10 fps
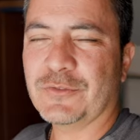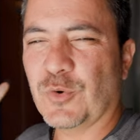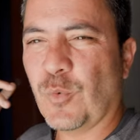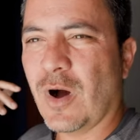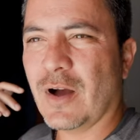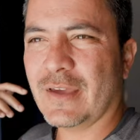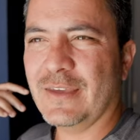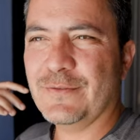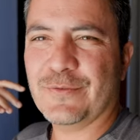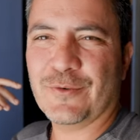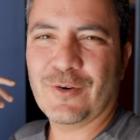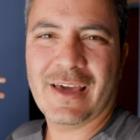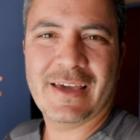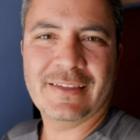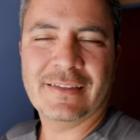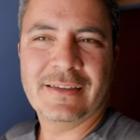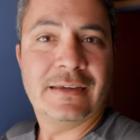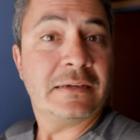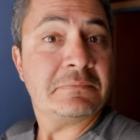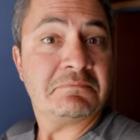after walking for like
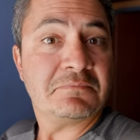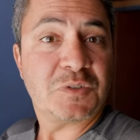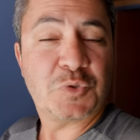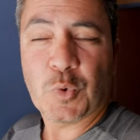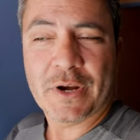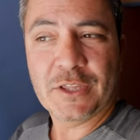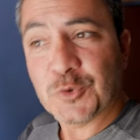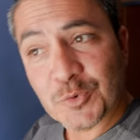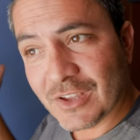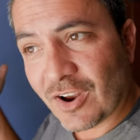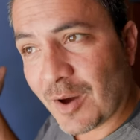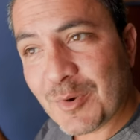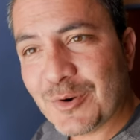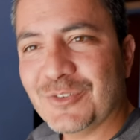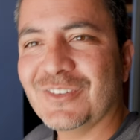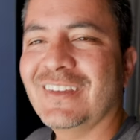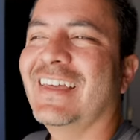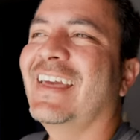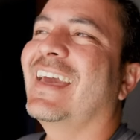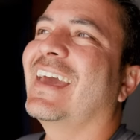22 kilometers.
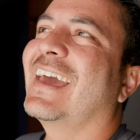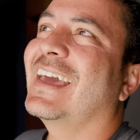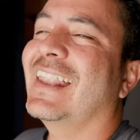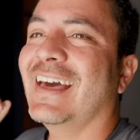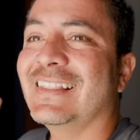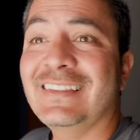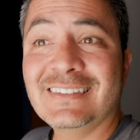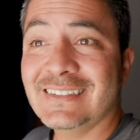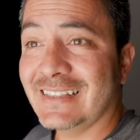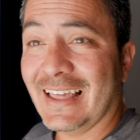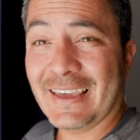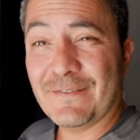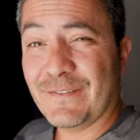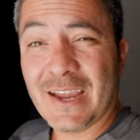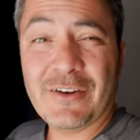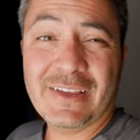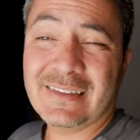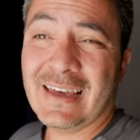And this is like a very